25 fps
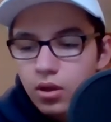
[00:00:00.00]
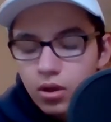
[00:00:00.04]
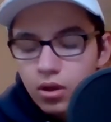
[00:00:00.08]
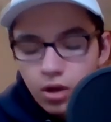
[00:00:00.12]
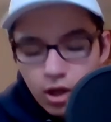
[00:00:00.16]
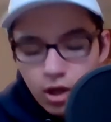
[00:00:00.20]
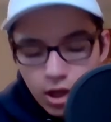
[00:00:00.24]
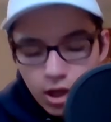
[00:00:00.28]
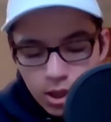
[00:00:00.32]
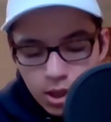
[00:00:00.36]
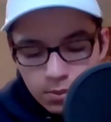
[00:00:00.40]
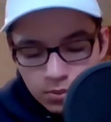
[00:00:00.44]

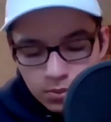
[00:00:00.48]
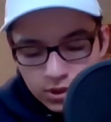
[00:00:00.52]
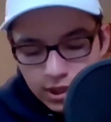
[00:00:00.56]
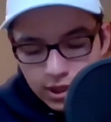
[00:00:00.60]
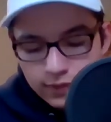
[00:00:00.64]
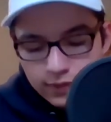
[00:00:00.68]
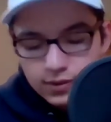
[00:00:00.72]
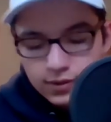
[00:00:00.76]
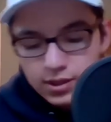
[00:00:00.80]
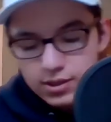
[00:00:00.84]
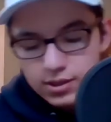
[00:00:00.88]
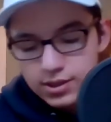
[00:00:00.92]

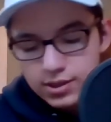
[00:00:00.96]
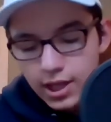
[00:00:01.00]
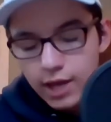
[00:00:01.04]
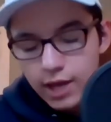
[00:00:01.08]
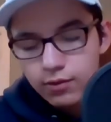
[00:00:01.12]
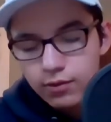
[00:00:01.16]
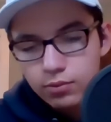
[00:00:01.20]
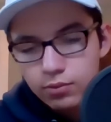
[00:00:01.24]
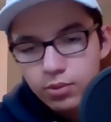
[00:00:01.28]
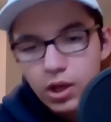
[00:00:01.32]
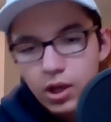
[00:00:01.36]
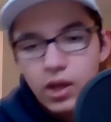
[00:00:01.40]
Leftists, I
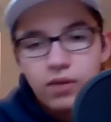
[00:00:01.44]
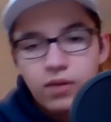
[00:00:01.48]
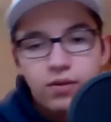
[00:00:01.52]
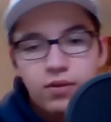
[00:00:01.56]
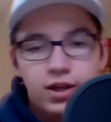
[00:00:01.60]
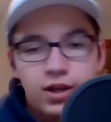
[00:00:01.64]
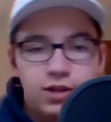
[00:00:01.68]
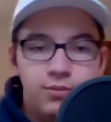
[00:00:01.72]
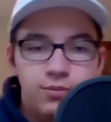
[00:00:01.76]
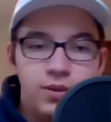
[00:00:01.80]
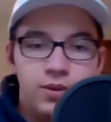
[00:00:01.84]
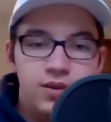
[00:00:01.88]
would probably
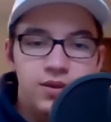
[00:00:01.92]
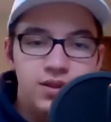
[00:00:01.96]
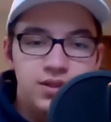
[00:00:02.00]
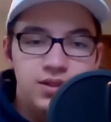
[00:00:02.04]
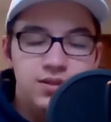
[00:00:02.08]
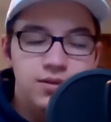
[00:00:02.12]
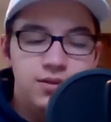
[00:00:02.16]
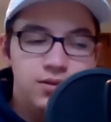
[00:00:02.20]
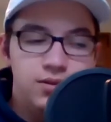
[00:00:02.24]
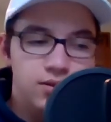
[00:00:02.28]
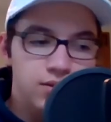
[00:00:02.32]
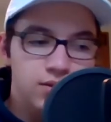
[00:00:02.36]
recommend
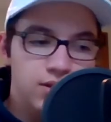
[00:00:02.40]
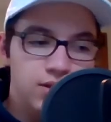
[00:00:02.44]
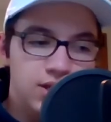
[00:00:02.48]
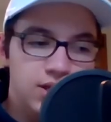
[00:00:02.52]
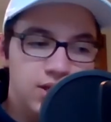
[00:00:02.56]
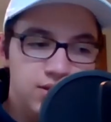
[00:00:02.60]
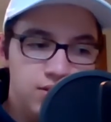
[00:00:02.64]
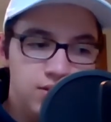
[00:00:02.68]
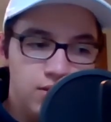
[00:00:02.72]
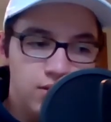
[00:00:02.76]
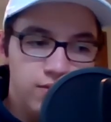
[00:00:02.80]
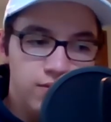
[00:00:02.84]
to
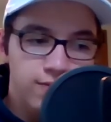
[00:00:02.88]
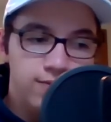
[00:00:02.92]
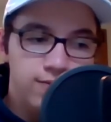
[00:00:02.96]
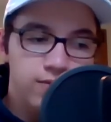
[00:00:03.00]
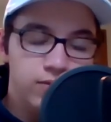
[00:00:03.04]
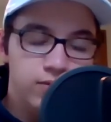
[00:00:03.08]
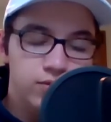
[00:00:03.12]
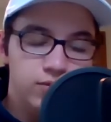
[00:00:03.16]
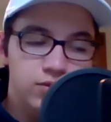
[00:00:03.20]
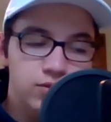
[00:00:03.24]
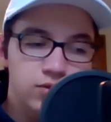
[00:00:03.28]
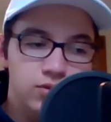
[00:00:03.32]

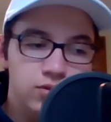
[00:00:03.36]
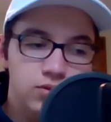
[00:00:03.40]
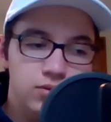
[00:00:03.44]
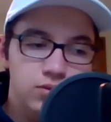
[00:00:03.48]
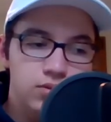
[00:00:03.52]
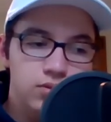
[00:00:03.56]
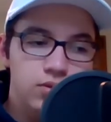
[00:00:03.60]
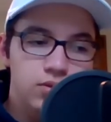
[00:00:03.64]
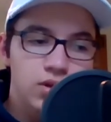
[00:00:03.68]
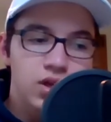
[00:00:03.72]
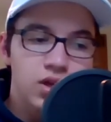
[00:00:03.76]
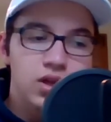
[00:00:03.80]

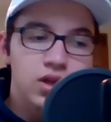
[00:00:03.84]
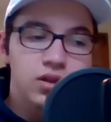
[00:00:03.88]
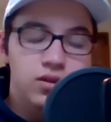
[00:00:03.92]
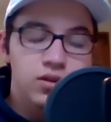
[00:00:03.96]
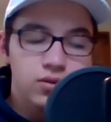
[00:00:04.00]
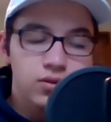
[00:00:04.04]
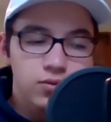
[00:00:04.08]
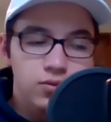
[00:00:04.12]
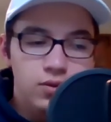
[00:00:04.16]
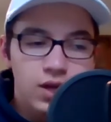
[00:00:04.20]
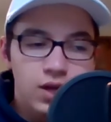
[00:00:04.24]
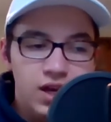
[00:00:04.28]

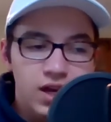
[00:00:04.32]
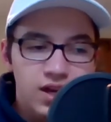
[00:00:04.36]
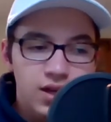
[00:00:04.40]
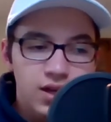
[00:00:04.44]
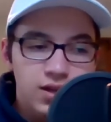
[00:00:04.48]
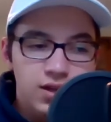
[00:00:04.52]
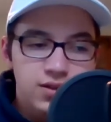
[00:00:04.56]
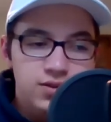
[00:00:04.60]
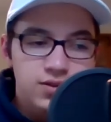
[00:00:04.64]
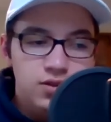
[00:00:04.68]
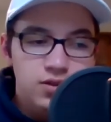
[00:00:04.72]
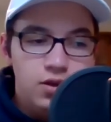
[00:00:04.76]
you
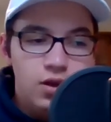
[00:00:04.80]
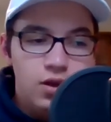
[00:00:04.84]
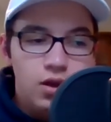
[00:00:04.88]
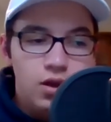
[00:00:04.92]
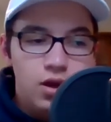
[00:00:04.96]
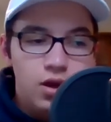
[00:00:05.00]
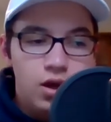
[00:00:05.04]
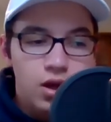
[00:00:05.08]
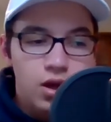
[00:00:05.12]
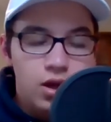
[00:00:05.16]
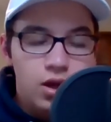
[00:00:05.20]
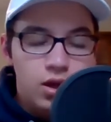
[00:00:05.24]
guys,
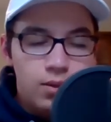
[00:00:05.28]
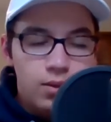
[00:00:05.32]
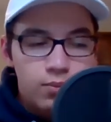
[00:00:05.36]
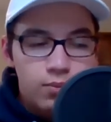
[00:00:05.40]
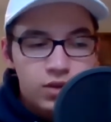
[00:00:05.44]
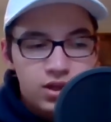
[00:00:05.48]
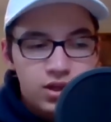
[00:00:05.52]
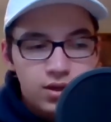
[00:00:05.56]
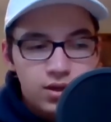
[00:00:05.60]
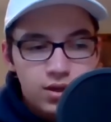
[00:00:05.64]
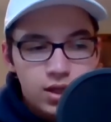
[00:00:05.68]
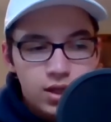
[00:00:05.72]

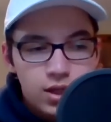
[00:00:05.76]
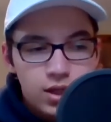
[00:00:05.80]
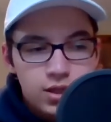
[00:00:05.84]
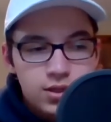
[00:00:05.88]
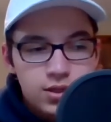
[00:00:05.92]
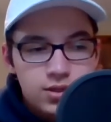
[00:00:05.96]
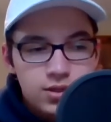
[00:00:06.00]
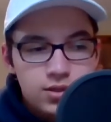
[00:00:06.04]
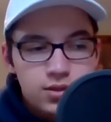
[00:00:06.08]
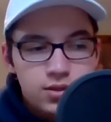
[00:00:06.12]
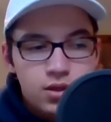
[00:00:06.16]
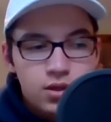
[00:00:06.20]

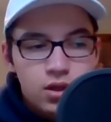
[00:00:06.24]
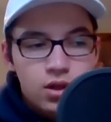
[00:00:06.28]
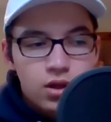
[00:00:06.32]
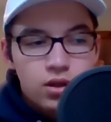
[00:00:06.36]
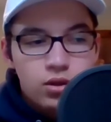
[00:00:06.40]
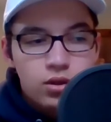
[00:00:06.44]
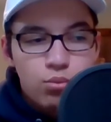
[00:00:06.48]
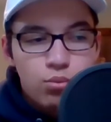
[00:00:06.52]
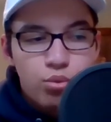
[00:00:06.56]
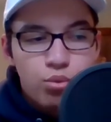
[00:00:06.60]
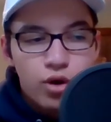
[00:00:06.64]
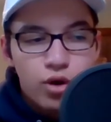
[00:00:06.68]
because
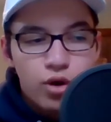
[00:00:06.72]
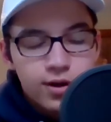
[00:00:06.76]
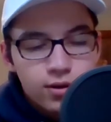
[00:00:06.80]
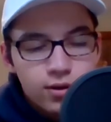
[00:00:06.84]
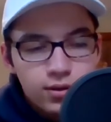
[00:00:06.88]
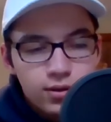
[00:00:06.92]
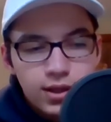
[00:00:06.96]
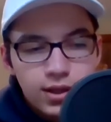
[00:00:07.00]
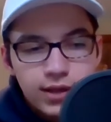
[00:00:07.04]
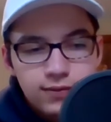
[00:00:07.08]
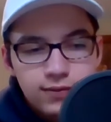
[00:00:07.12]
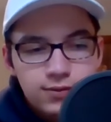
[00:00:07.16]
the broader
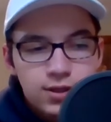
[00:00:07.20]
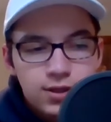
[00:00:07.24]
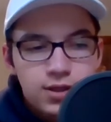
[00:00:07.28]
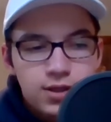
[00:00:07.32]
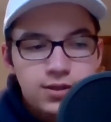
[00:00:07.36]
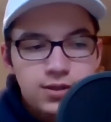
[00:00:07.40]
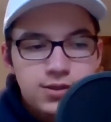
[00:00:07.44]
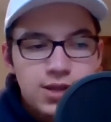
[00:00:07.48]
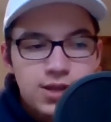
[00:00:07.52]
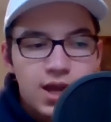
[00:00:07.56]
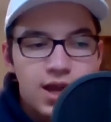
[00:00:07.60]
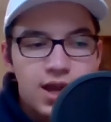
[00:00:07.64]
left
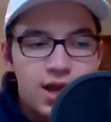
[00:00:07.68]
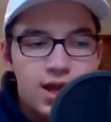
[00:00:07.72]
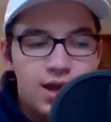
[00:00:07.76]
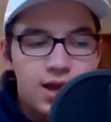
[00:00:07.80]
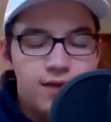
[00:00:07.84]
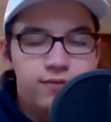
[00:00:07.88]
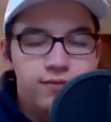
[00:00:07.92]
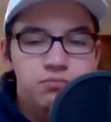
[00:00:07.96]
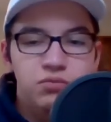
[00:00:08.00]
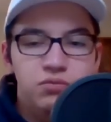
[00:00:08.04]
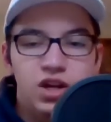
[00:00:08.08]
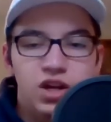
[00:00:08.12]
does
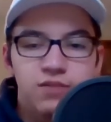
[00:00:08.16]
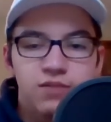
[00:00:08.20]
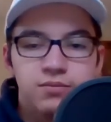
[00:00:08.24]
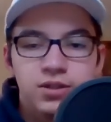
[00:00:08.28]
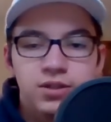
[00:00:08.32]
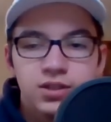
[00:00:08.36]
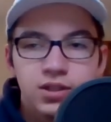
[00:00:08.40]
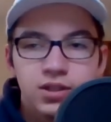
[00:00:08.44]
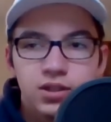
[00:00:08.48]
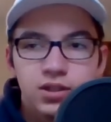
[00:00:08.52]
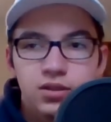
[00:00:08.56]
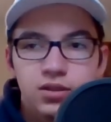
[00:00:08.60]
have, in my
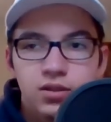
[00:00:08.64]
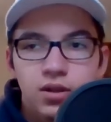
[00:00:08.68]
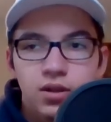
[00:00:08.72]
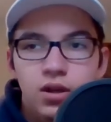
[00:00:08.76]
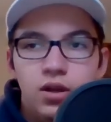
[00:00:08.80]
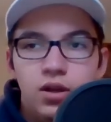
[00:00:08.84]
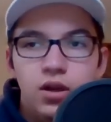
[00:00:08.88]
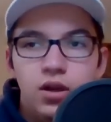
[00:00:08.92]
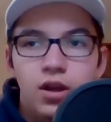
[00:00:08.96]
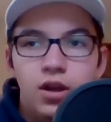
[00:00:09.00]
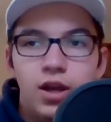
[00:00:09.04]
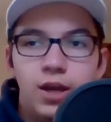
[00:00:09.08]
opinion,
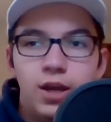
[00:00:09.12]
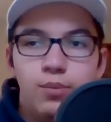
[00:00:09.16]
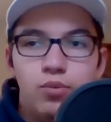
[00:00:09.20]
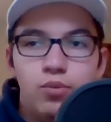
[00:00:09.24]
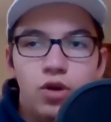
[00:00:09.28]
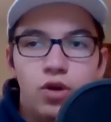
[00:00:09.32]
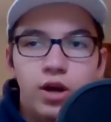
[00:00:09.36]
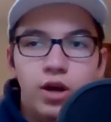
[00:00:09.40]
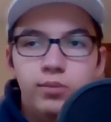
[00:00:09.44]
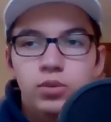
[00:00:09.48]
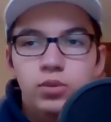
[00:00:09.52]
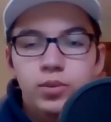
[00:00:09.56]
a
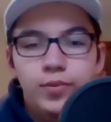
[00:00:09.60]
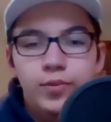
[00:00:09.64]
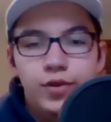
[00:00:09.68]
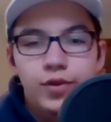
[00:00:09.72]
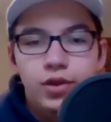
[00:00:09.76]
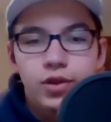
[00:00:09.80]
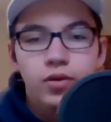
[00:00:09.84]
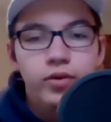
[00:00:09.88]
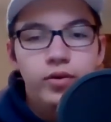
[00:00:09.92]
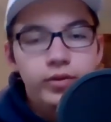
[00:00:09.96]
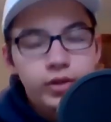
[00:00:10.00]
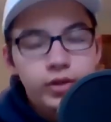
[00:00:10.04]
problem with
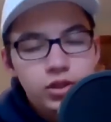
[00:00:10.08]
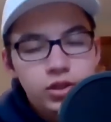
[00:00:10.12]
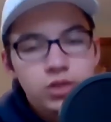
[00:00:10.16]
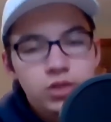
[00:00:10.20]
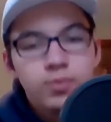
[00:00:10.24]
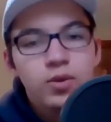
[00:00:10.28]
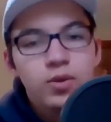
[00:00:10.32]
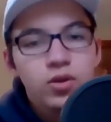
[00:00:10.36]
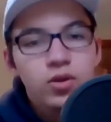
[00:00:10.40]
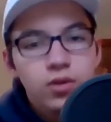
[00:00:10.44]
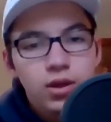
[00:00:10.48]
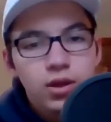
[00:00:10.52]
coalition
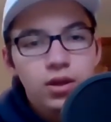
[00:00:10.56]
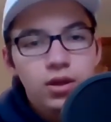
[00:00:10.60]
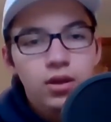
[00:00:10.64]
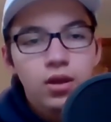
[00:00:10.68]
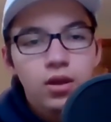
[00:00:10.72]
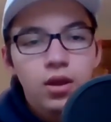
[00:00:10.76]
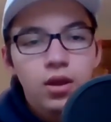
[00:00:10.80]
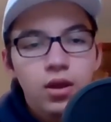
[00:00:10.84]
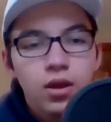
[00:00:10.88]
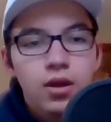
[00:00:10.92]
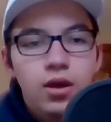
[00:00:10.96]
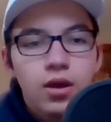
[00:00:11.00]
building,
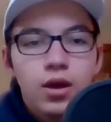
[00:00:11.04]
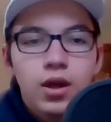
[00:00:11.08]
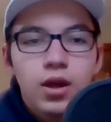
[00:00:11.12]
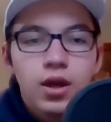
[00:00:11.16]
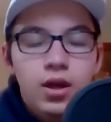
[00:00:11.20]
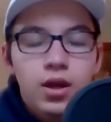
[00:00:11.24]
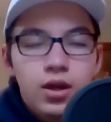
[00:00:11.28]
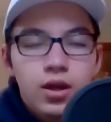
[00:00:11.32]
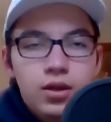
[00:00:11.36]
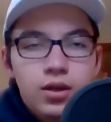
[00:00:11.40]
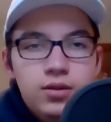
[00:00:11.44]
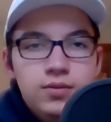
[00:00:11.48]

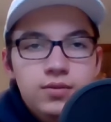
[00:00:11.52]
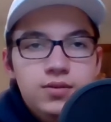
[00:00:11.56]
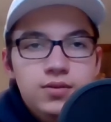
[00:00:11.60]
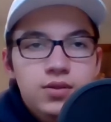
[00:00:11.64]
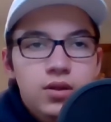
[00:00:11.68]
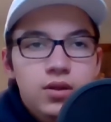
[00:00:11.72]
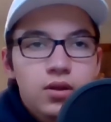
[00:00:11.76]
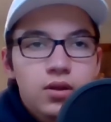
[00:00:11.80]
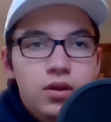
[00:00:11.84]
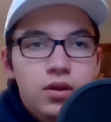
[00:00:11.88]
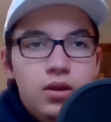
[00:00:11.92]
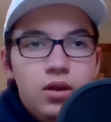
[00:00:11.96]
and
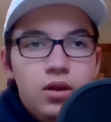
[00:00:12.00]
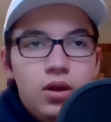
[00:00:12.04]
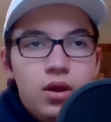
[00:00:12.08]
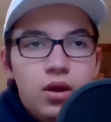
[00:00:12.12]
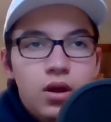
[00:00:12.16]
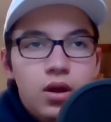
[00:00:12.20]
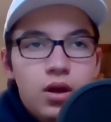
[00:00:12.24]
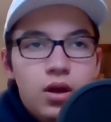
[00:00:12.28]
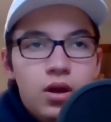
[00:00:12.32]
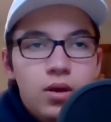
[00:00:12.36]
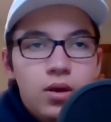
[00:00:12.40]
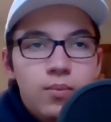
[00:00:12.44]

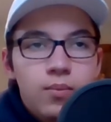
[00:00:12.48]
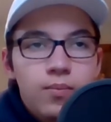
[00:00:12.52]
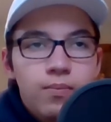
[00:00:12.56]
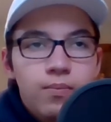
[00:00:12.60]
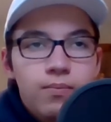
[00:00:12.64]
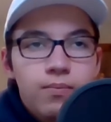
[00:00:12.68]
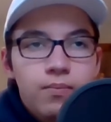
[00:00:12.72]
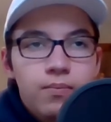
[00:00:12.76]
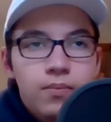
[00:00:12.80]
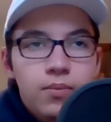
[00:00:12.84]
um,